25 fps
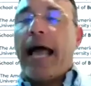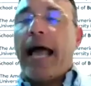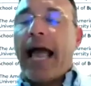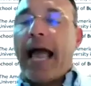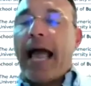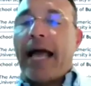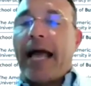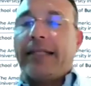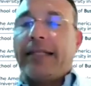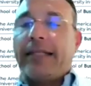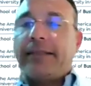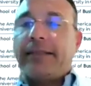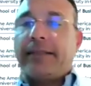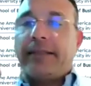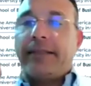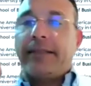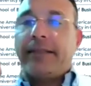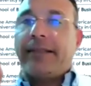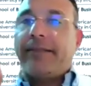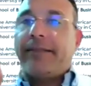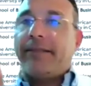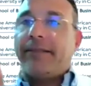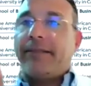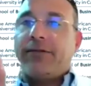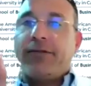And
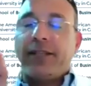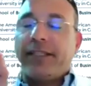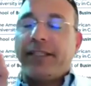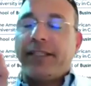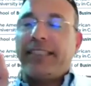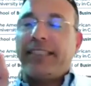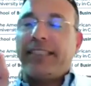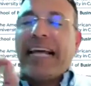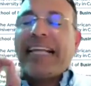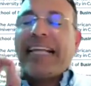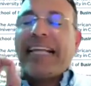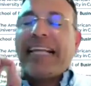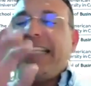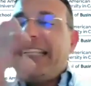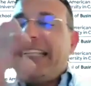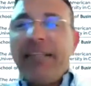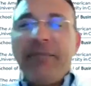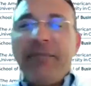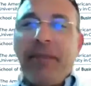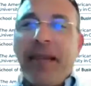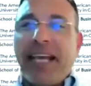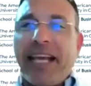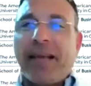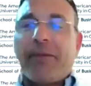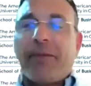for this, I didn't
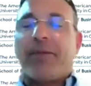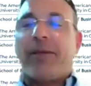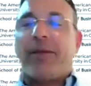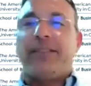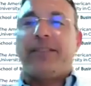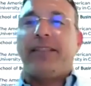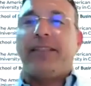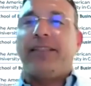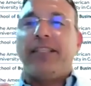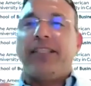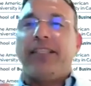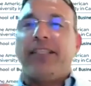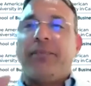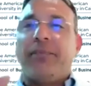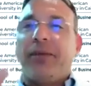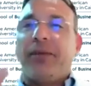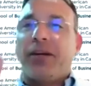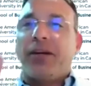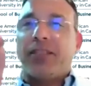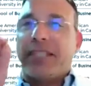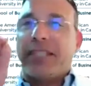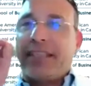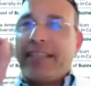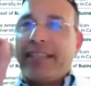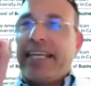make a presentation
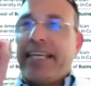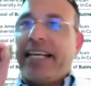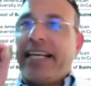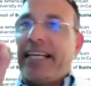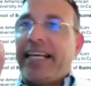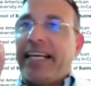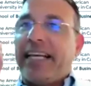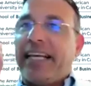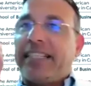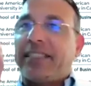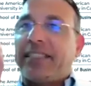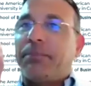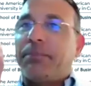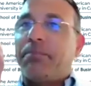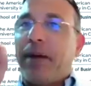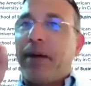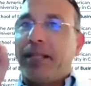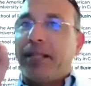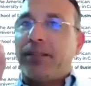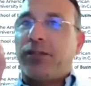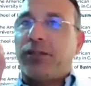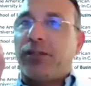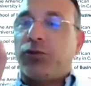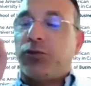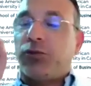because I think it's
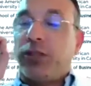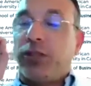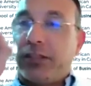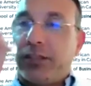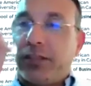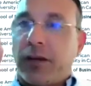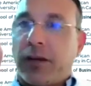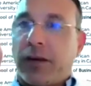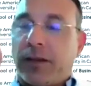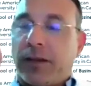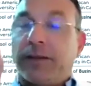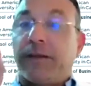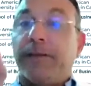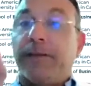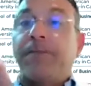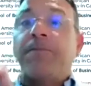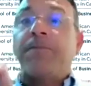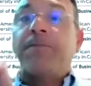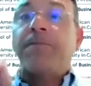better to discuss,